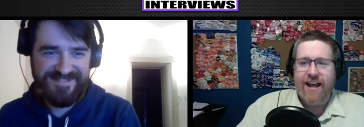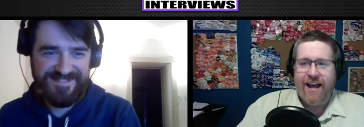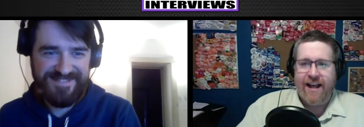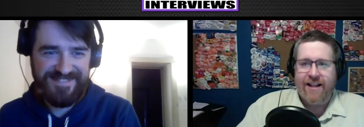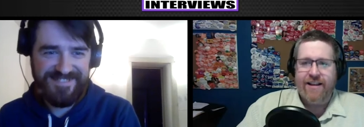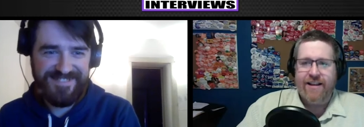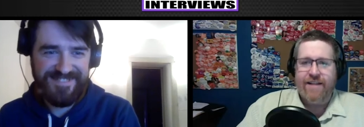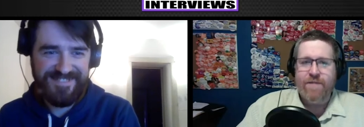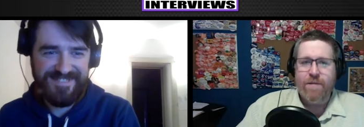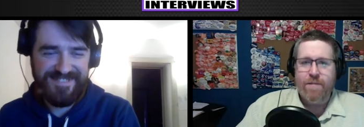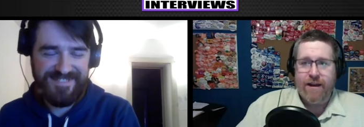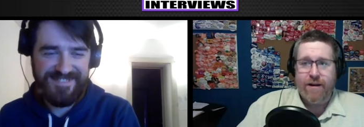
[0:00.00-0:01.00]
Speaker 1: Ali
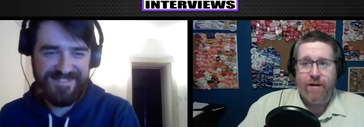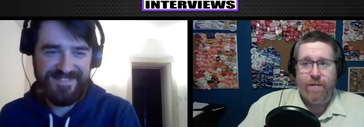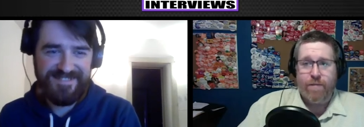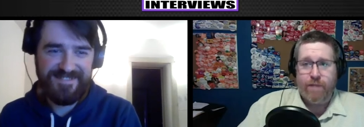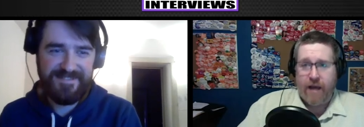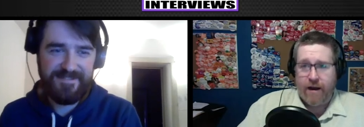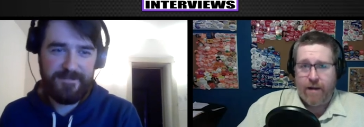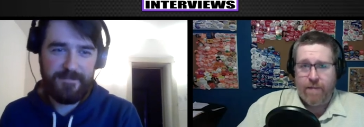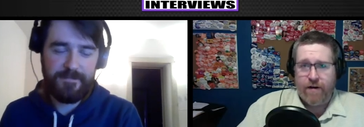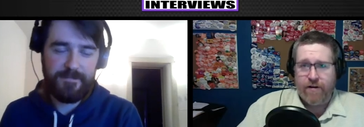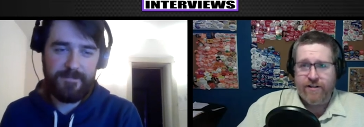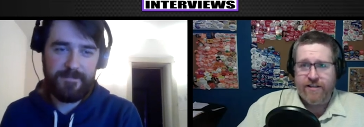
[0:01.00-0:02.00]
made a, an
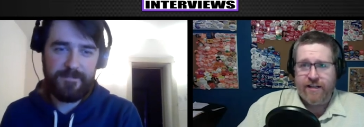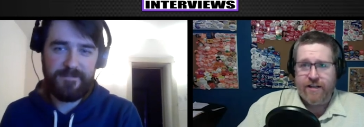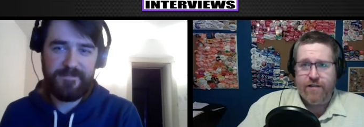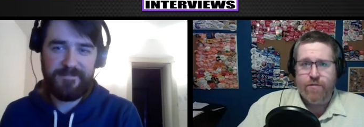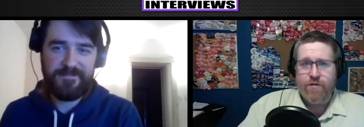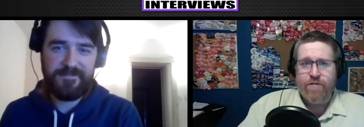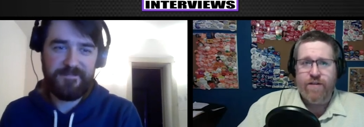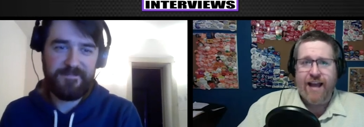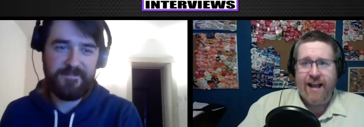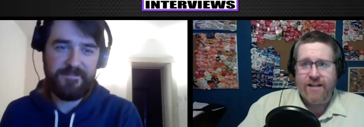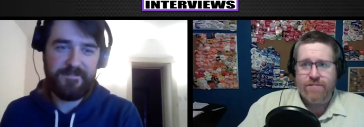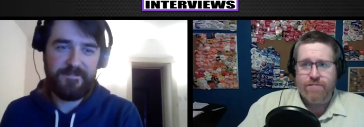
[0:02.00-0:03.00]
appearance in the movie
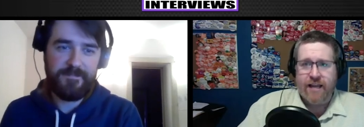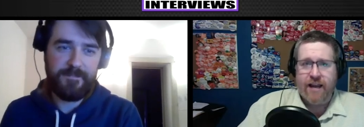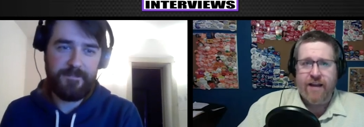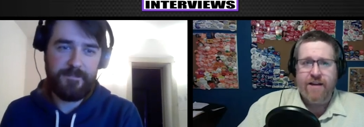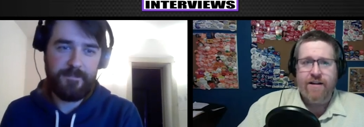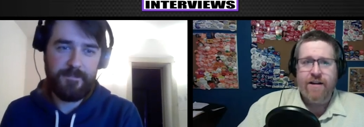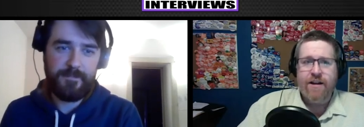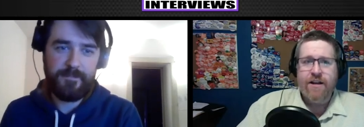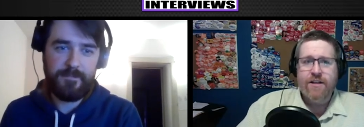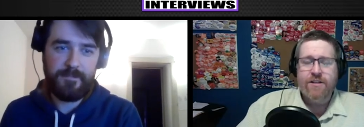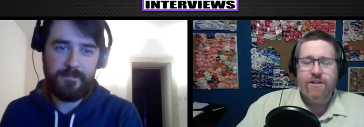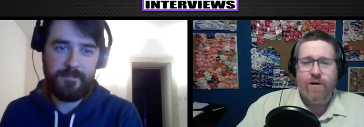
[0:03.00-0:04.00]
as Blade.
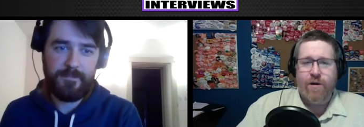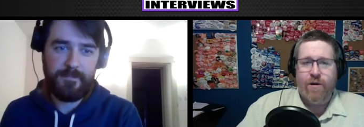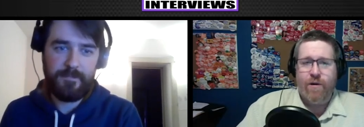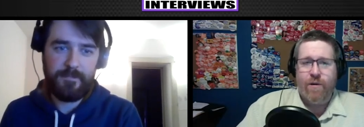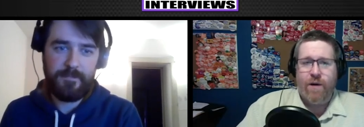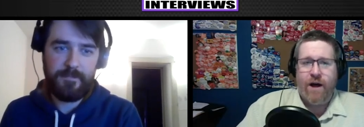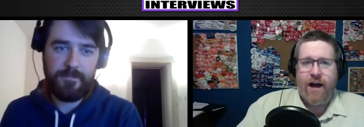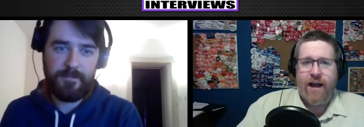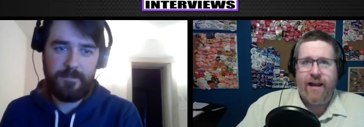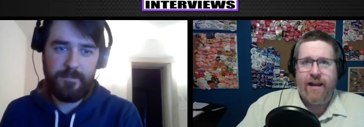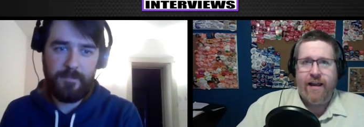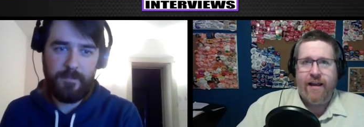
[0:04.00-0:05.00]
So
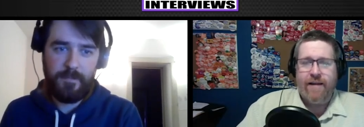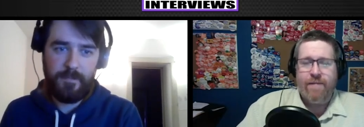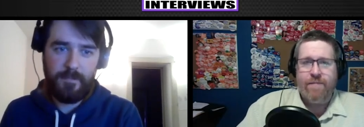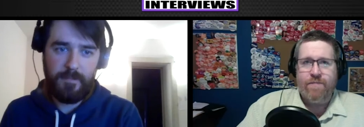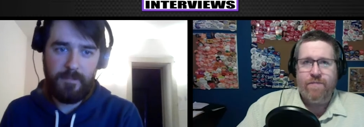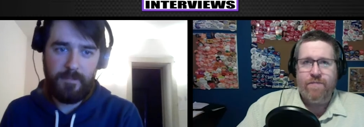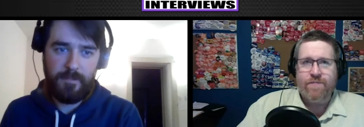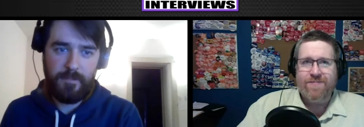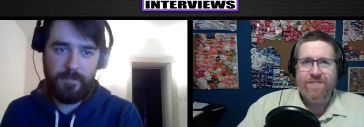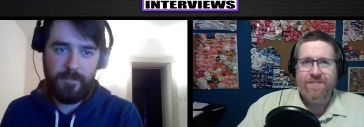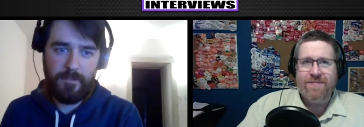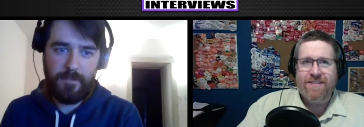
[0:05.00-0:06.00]
I,
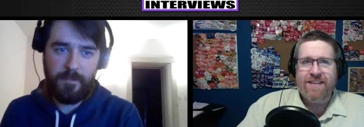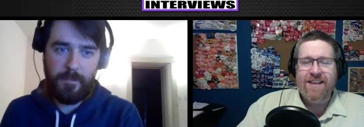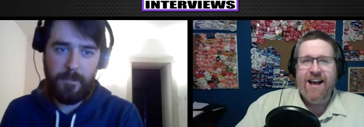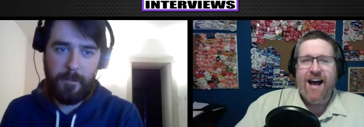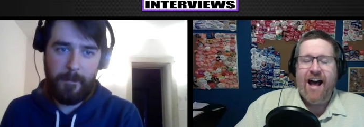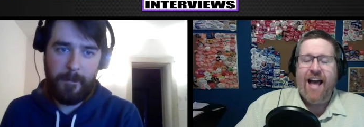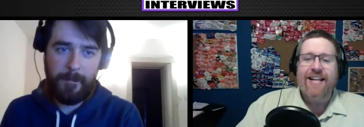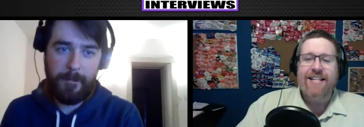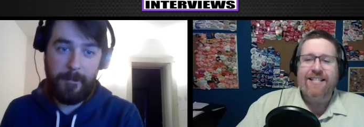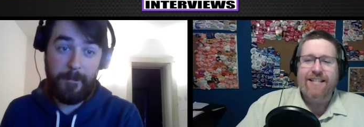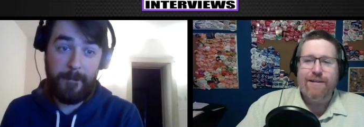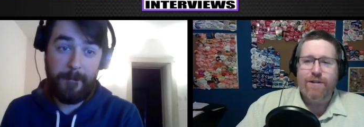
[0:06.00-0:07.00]
I
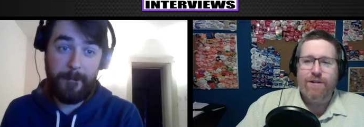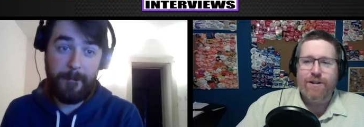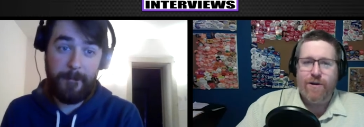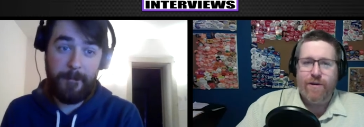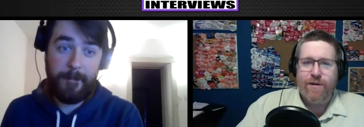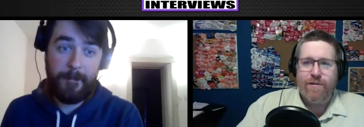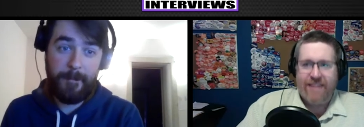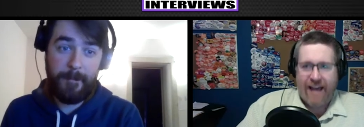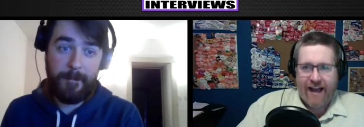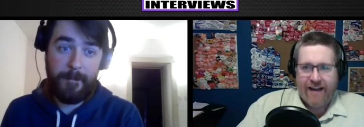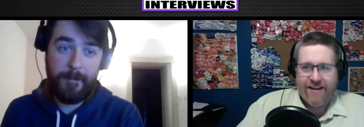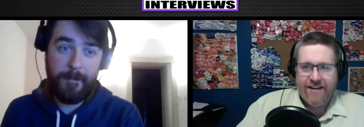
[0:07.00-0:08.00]
can see where they're going with
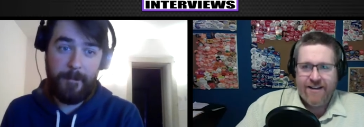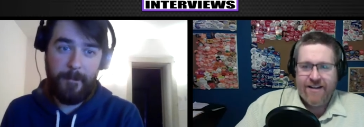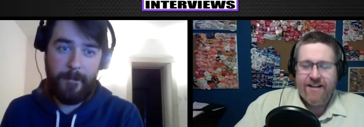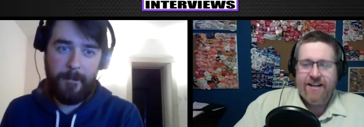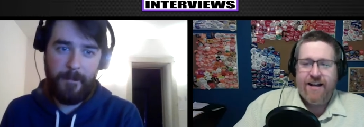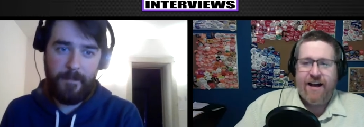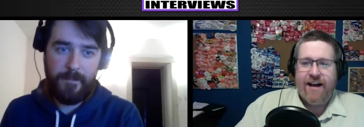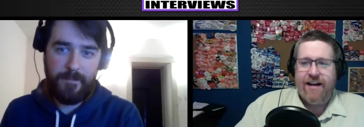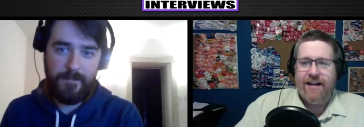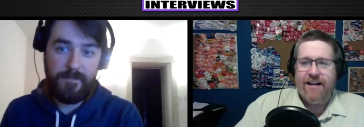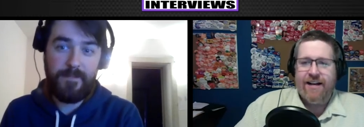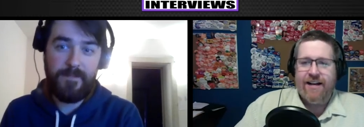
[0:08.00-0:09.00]
that.
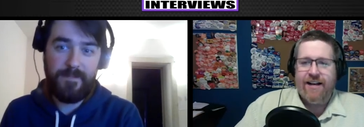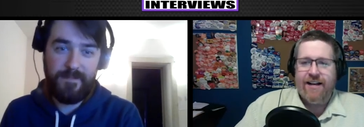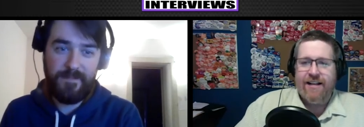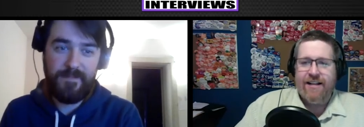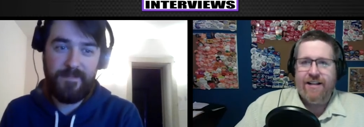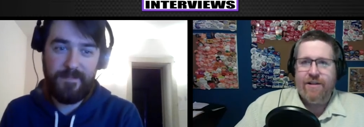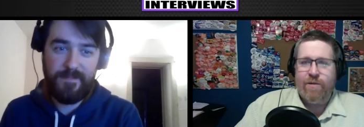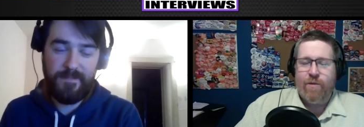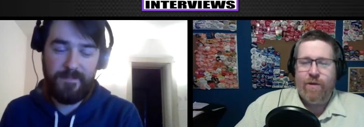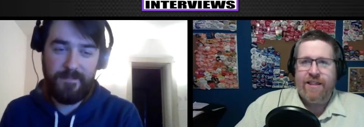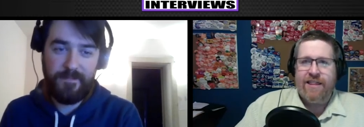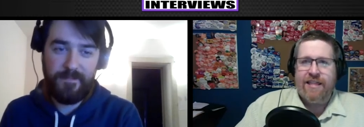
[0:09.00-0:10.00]
Uh,
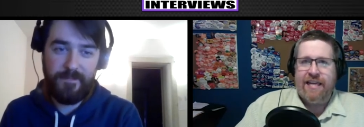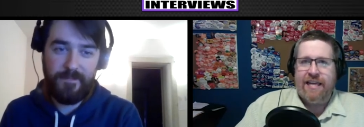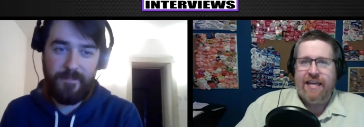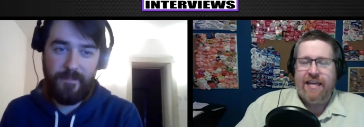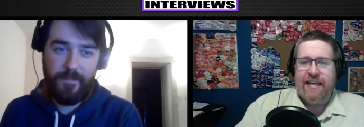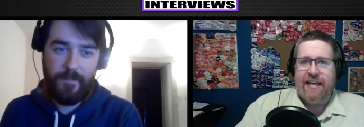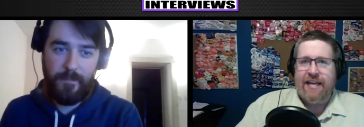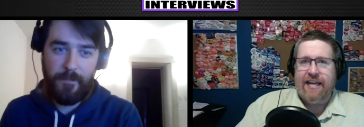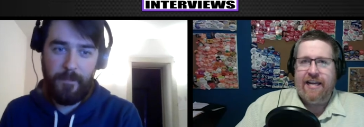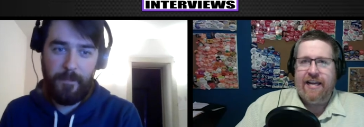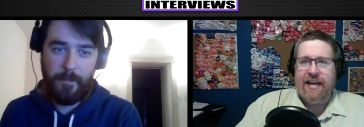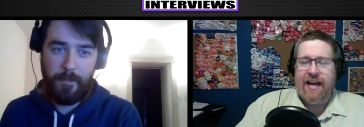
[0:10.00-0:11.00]
with
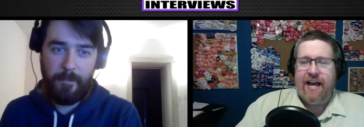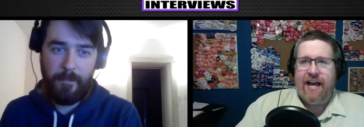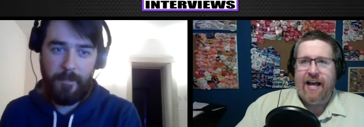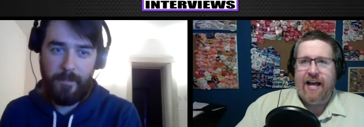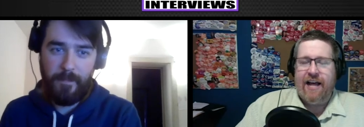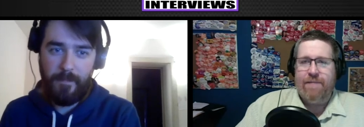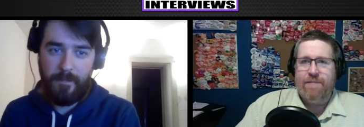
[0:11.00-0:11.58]
the uh,